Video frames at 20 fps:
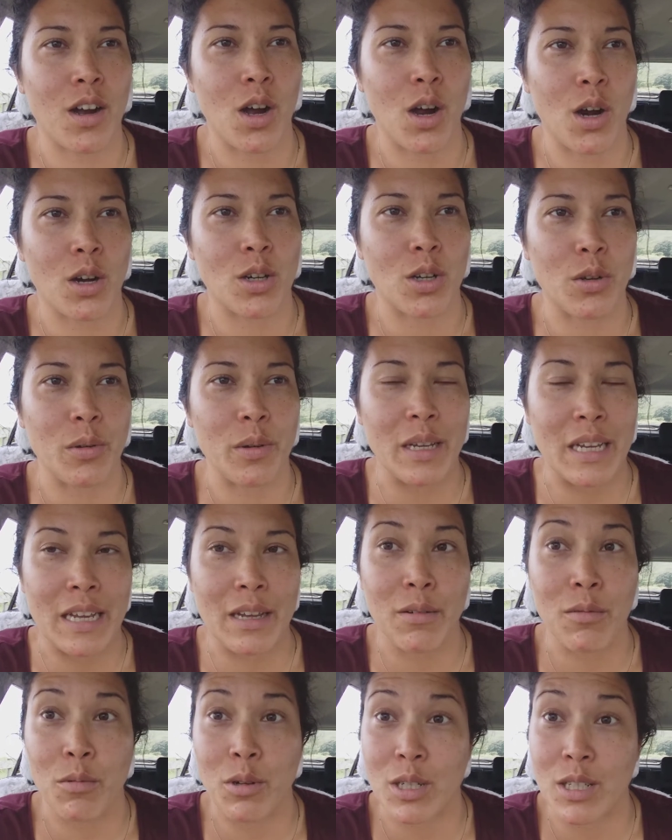are doing
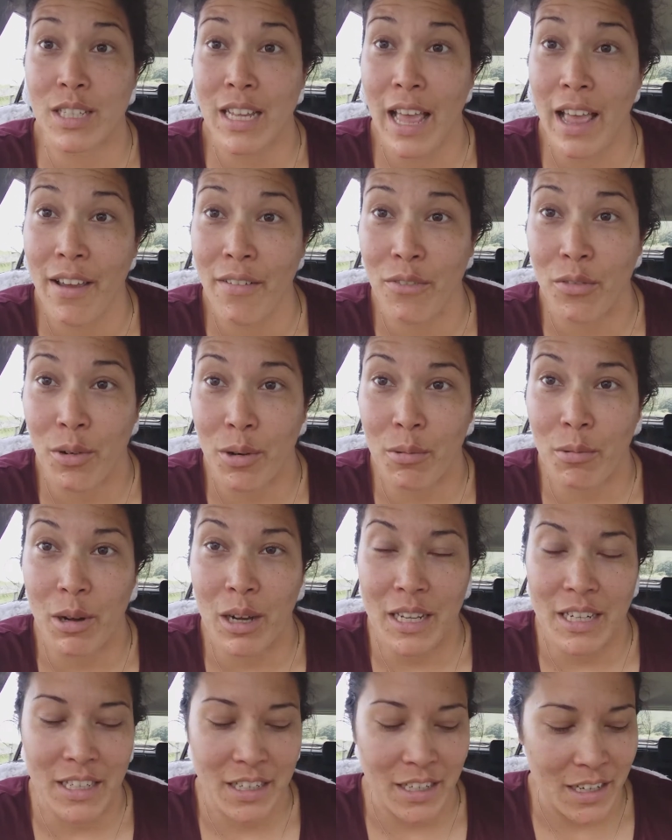it, which is
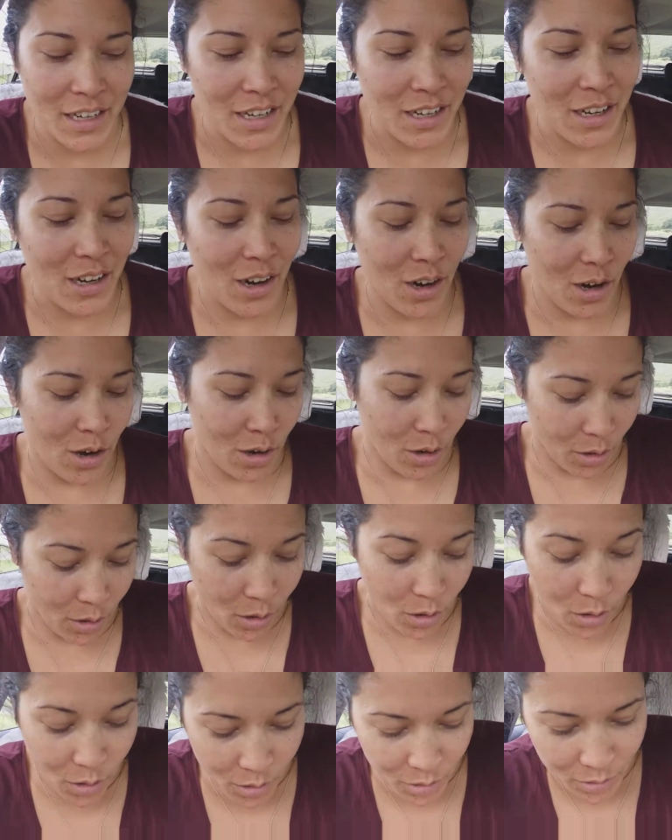everyone, are
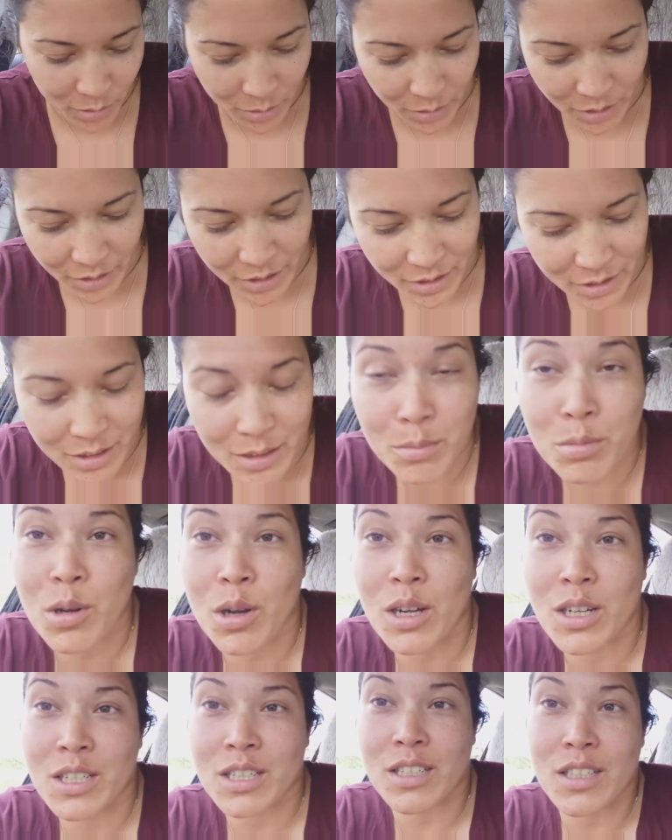all
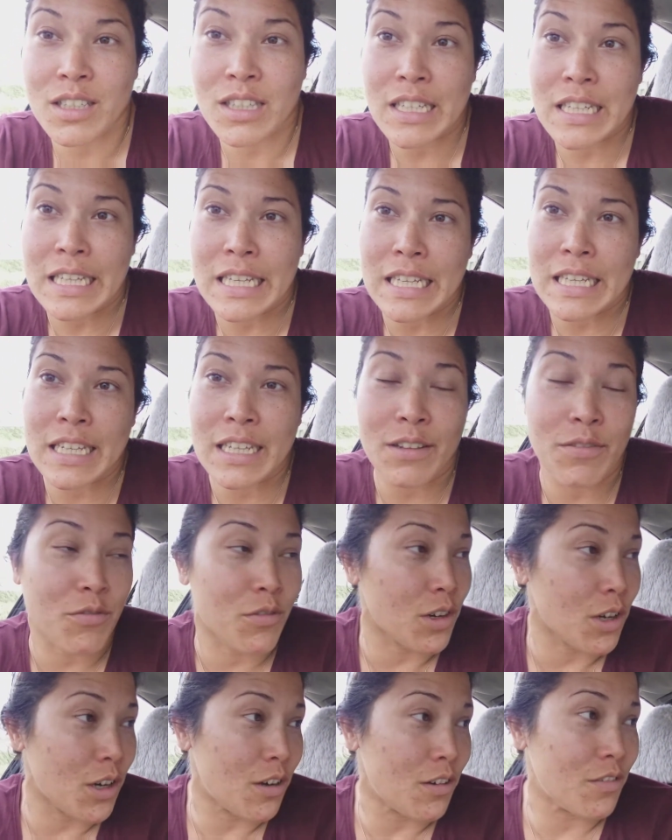subconsciously
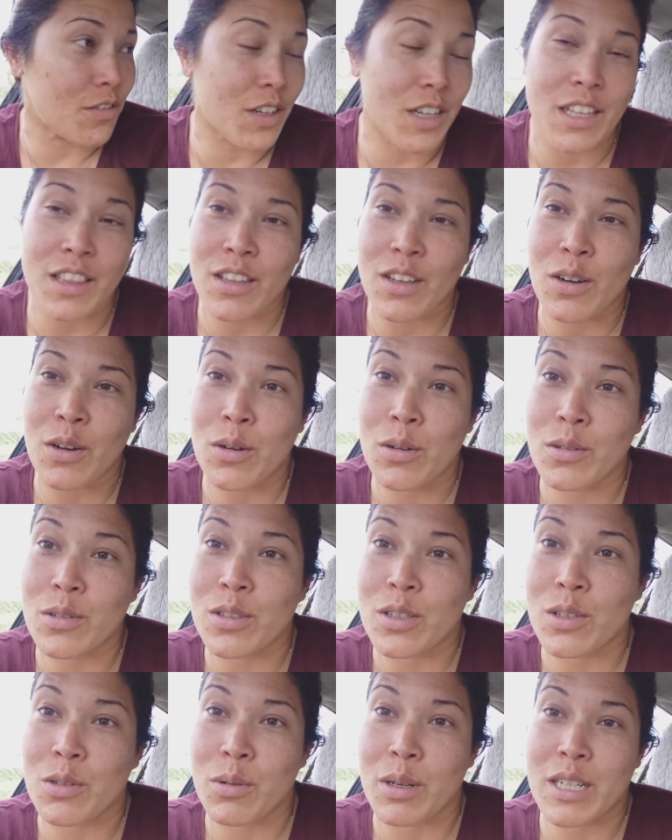involved in the whole
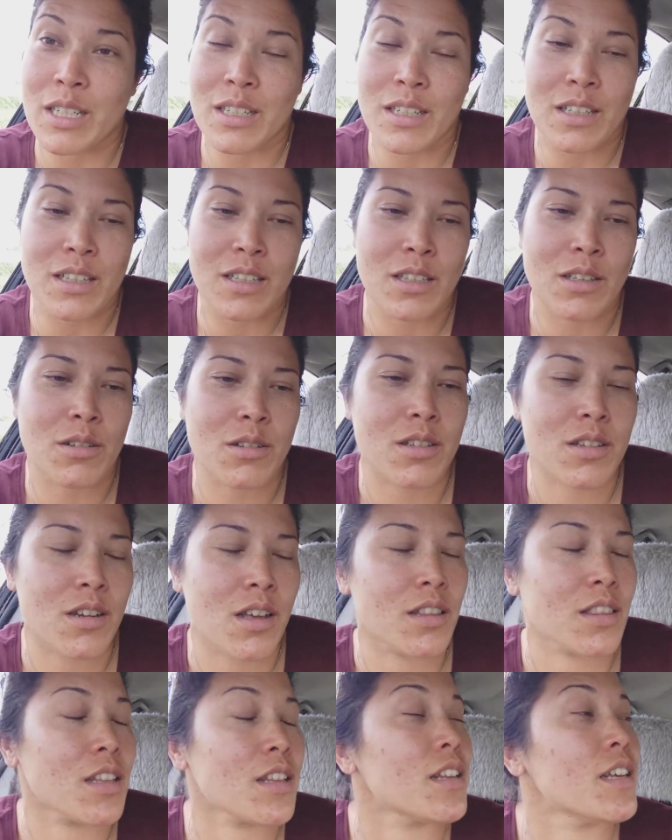situation. So it's
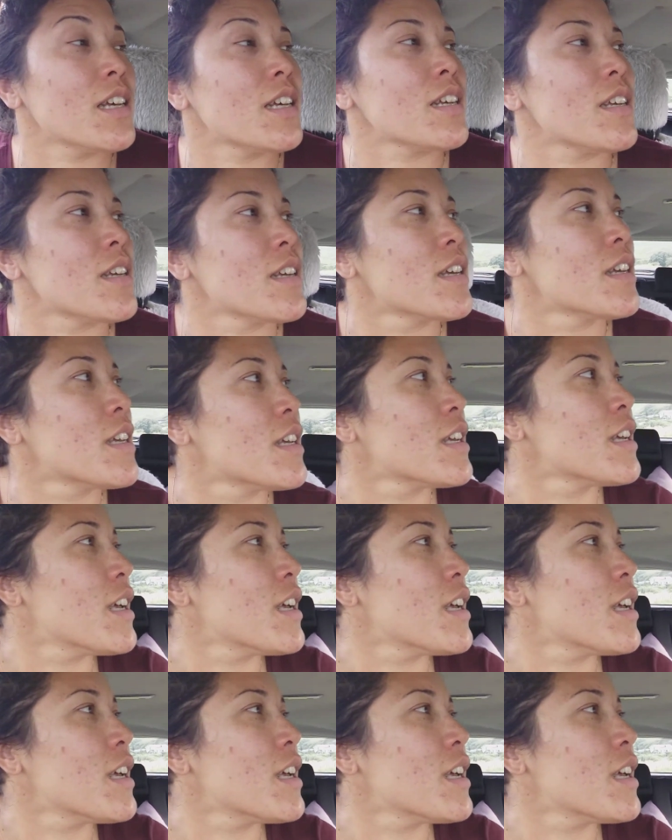not that like